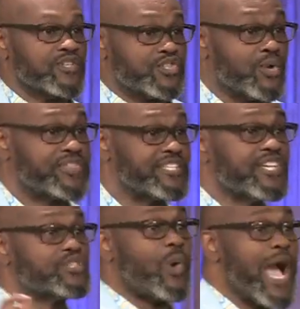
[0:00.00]
So this
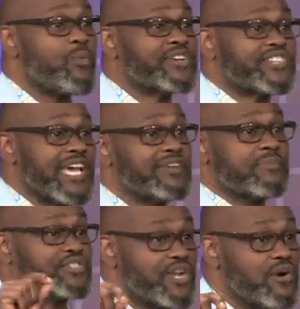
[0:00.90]
is why we're setting
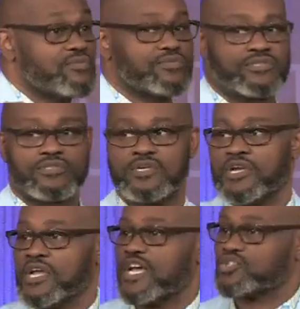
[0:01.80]
up stones.
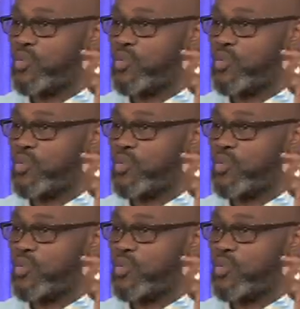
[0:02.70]
Because